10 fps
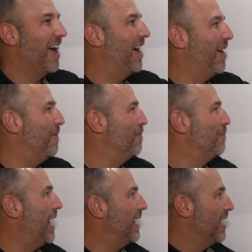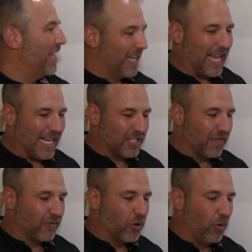But lots
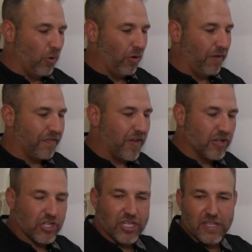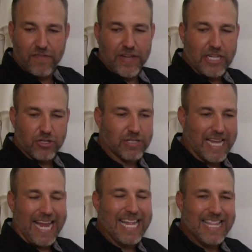of cool functions and features
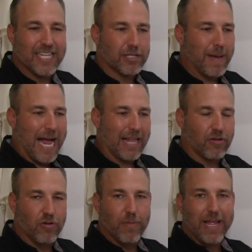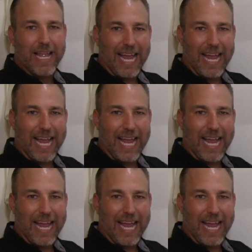in this bathroom,